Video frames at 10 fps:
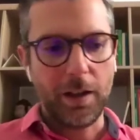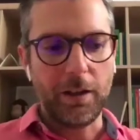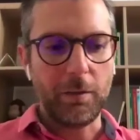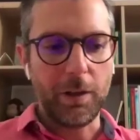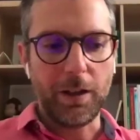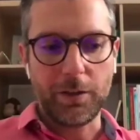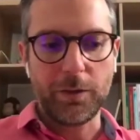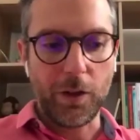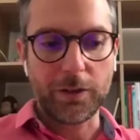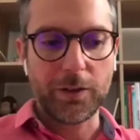And I
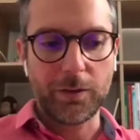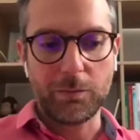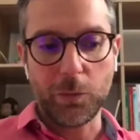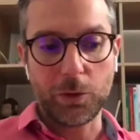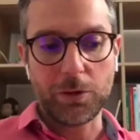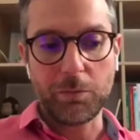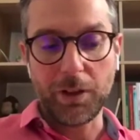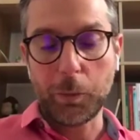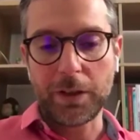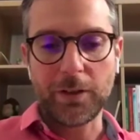thought, or
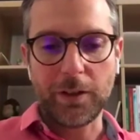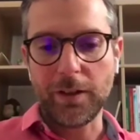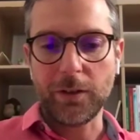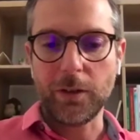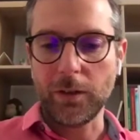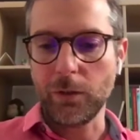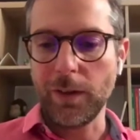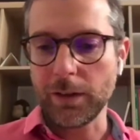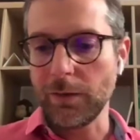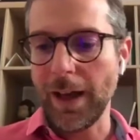experienced it as
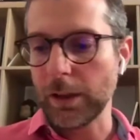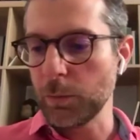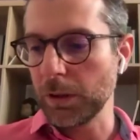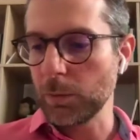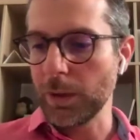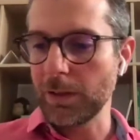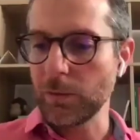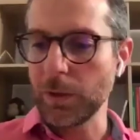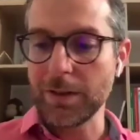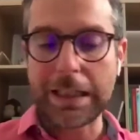very valuable
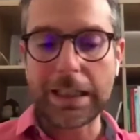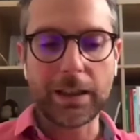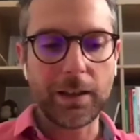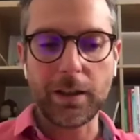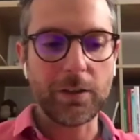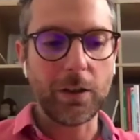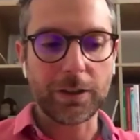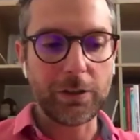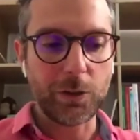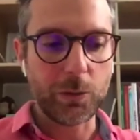when
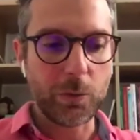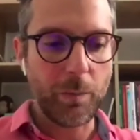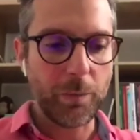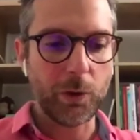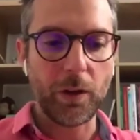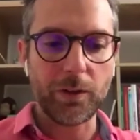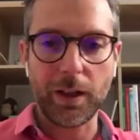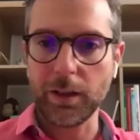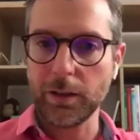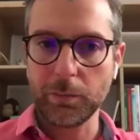talking to non-tech
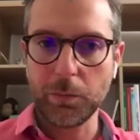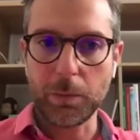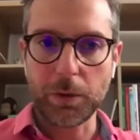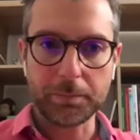people.